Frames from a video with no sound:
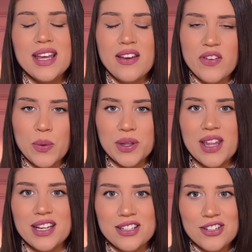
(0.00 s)
If you would
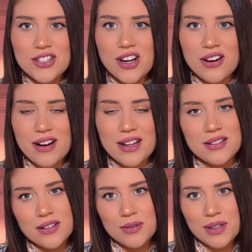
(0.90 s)
like to share your
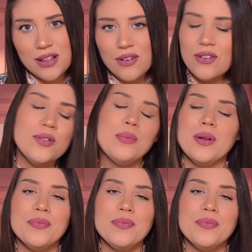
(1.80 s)
answers with the group,